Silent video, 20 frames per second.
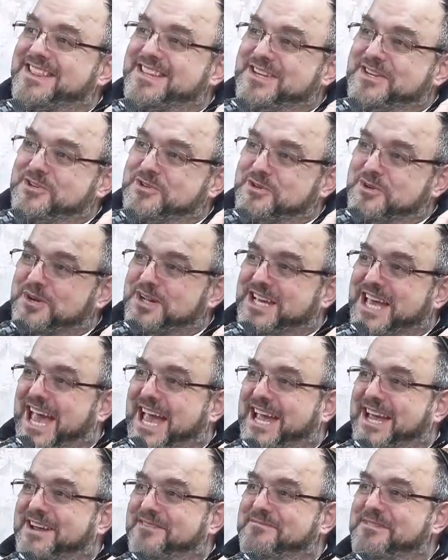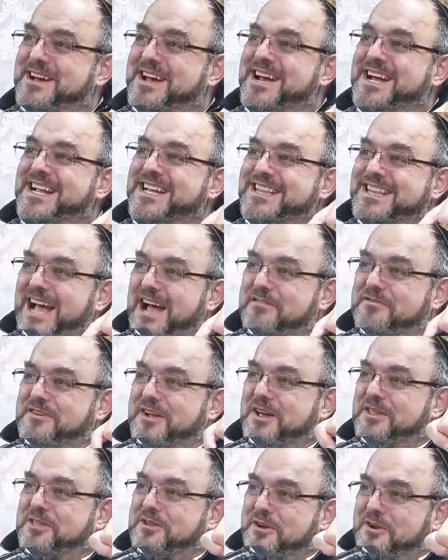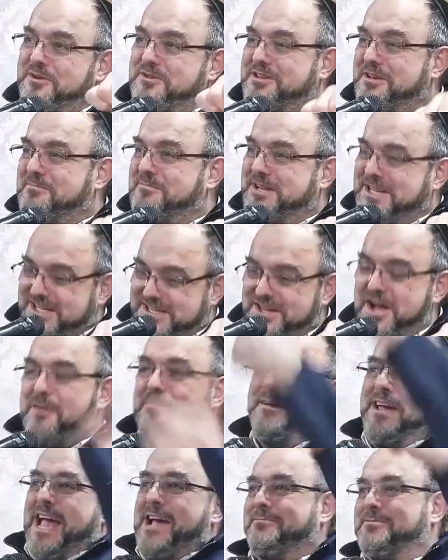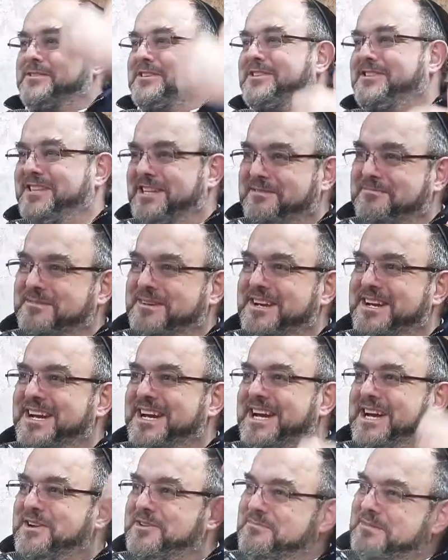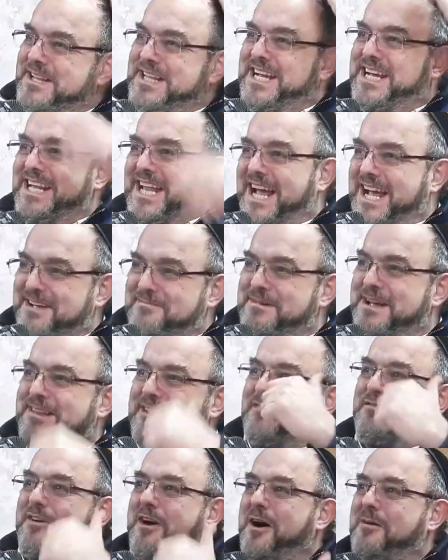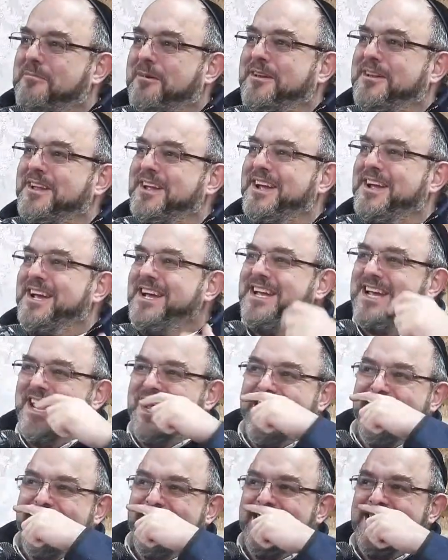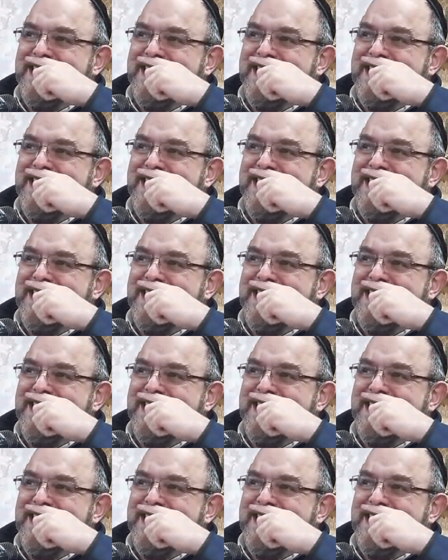Yeshua came, Dafka through somebody not being able to sleep. It was midday connected midday for Haman. Yeah?